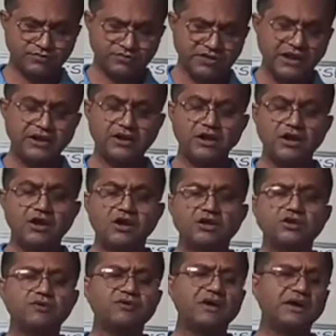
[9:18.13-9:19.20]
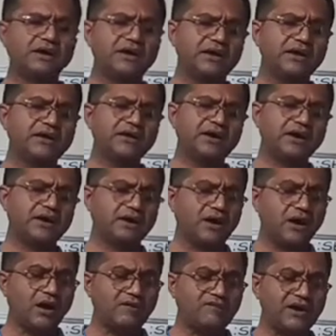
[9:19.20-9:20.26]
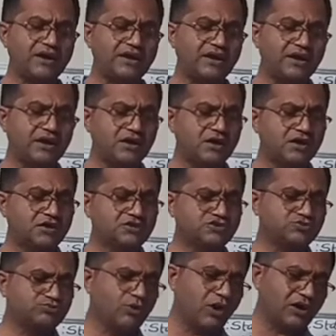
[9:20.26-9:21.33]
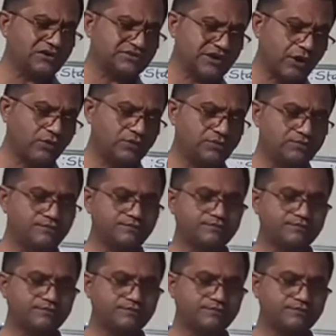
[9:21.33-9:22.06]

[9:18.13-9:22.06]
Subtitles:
then you will hear a very small sound.